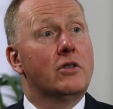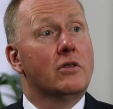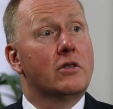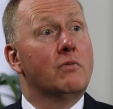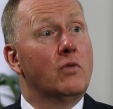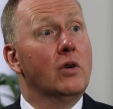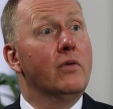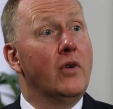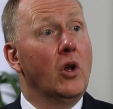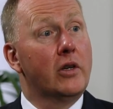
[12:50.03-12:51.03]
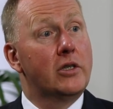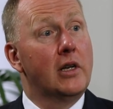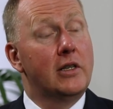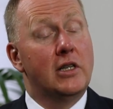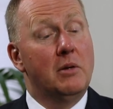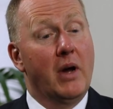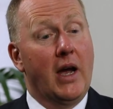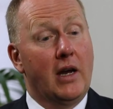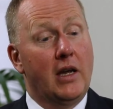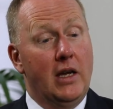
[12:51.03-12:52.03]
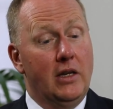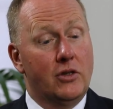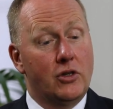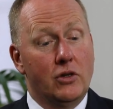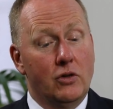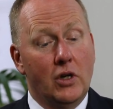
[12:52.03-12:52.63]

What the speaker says: some real volatility back into